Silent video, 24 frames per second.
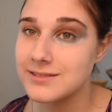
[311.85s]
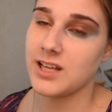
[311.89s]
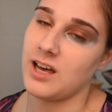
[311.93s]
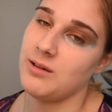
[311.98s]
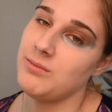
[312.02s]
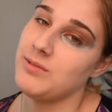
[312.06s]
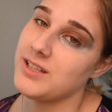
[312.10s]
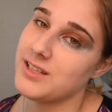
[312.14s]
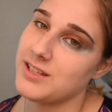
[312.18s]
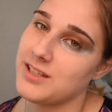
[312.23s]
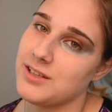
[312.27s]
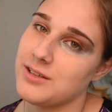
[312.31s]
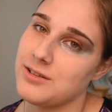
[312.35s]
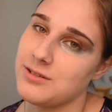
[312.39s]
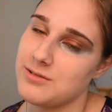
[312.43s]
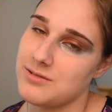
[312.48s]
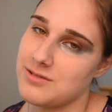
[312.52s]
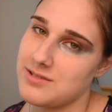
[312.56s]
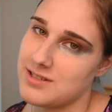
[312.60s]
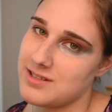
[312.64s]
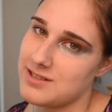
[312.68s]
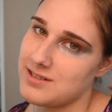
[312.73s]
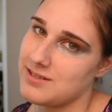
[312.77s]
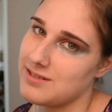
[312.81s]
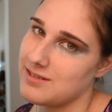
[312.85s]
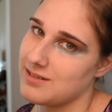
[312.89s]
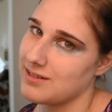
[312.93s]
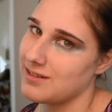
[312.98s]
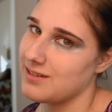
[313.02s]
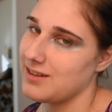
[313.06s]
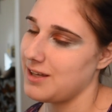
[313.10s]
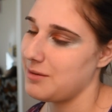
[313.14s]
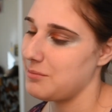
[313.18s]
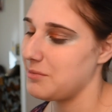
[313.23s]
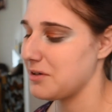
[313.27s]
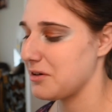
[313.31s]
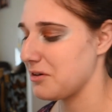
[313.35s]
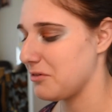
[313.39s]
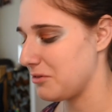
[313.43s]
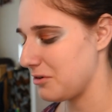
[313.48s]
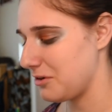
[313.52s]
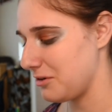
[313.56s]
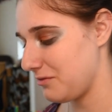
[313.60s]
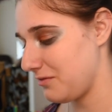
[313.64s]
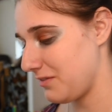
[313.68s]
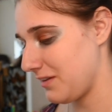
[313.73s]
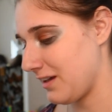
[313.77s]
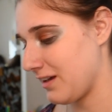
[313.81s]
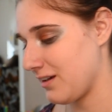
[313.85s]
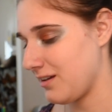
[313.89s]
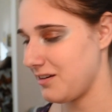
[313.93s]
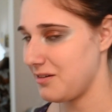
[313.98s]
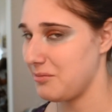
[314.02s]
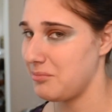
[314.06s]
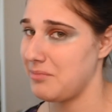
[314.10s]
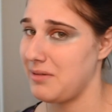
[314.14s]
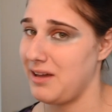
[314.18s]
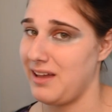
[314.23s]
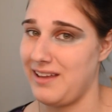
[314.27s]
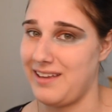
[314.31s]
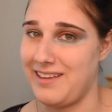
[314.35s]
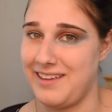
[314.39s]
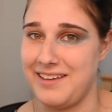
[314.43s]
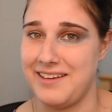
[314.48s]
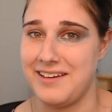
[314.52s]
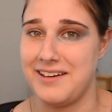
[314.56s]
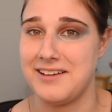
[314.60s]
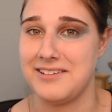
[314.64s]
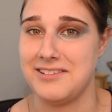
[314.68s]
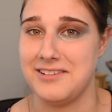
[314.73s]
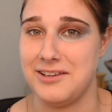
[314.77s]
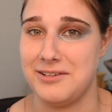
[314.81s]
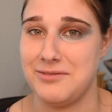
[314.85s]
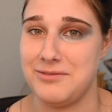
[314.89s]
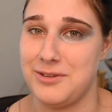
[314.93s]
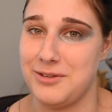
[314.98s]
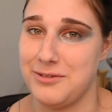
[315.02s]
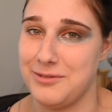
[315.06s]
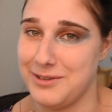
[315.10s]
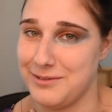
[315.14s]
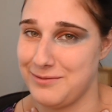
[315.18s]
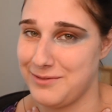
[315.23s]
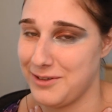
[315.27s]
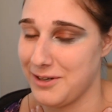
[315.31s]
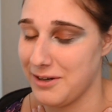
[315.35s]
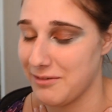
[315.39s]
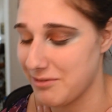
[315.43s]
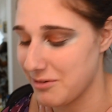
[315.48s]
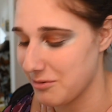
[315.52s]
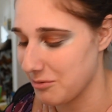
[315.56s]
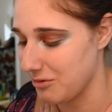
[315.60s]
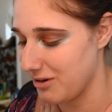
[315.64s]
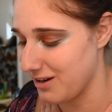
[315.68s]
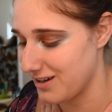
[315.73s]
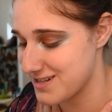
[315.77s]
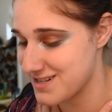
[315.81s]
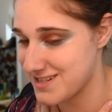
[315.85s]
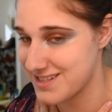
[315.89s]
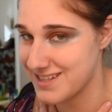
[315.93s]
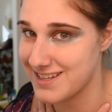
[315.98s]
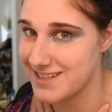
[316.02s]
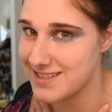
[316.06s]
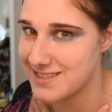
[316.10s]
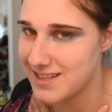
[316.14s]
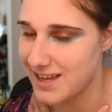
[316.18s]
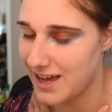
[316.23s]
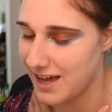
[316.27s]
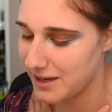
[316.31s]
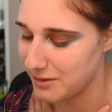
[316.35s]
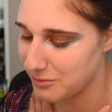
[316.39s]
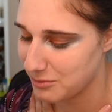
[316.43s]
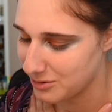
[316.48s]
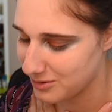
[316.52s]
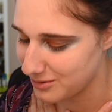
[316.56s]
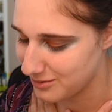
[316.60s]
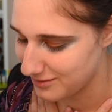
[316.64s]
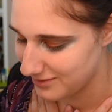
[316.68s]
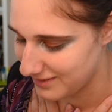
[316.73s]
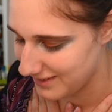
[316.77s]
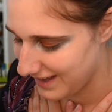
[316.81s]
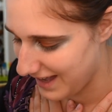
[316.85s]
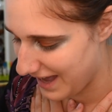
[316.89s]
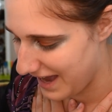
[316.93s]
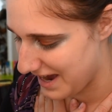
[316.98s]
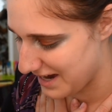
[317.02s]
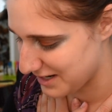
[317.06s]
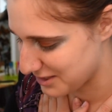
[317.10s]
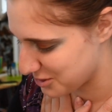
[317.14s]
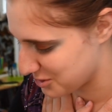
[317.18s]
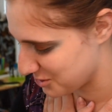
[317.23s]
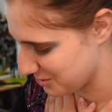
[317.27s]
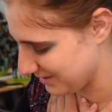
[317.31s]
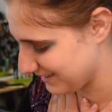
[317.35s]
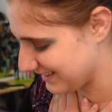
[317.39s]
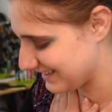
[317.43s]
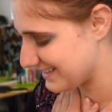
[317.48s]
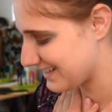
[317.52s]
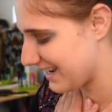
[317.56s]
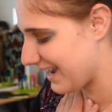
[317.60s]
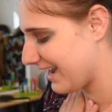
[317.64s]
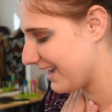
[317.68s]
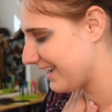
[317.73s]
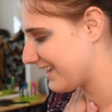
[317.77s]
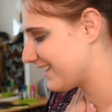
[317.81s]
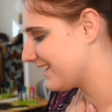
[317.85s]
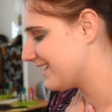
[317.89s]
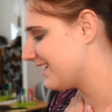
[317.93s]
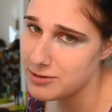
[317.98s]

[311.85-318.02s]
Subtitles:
I'm a huge Glam and Gore fan. Mikey, I love you. If you ever watch this, I will actually die.